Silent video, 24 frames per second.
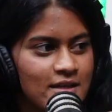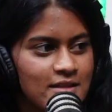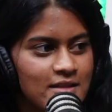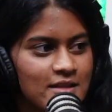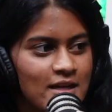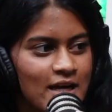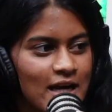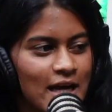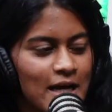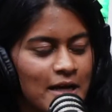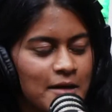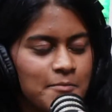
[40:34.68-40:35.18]

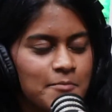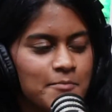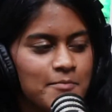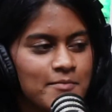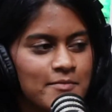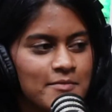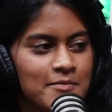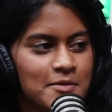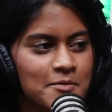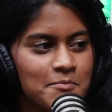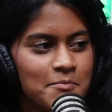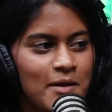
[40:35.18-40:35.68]
the. I'm
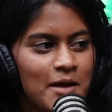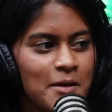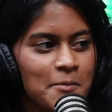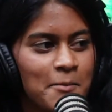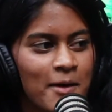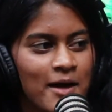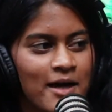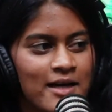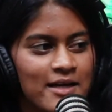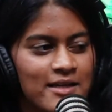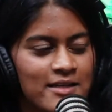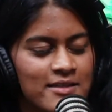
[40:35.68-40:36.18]
in my
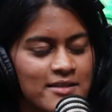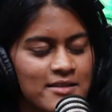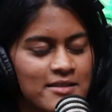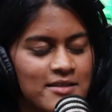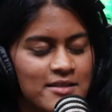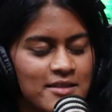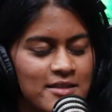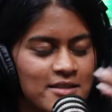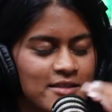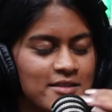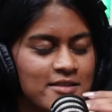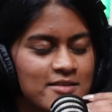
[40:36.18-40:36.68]
mind.
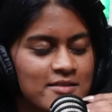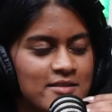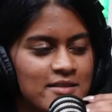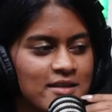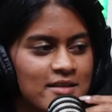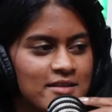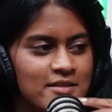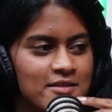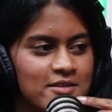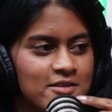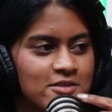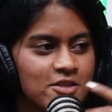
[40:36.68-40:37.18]
It's
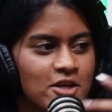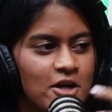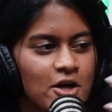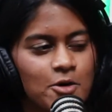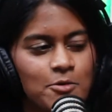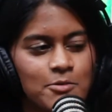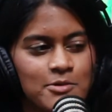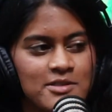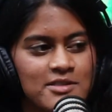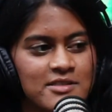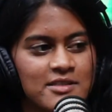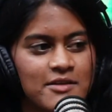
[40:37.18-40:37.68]
that the doll
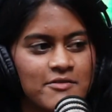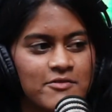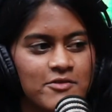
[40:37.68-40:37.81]
was never